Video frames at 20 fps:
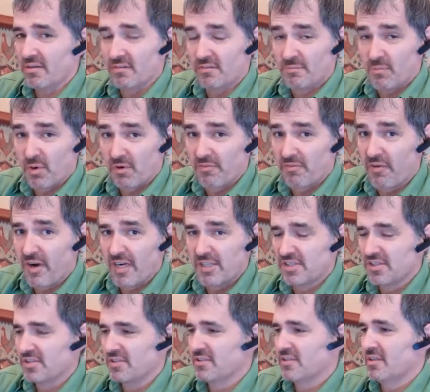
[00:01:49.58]
more fresh,
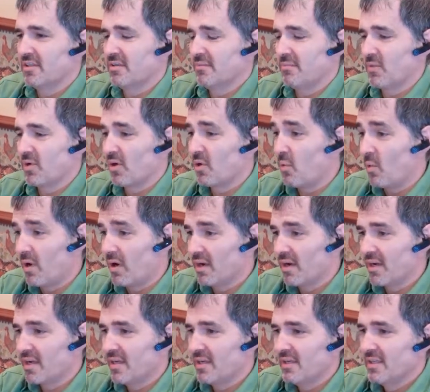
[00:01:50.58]
a little more
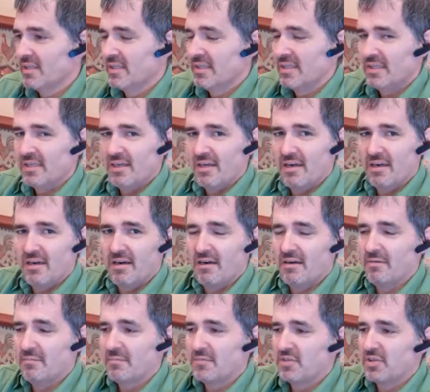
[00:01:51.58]
quantity.
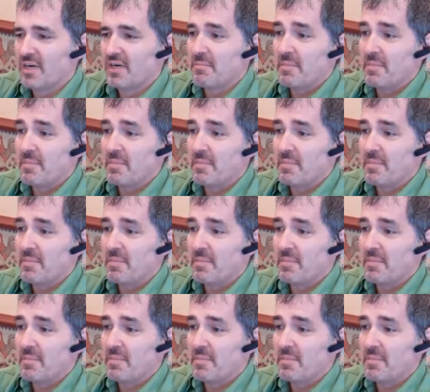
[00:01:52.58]
Try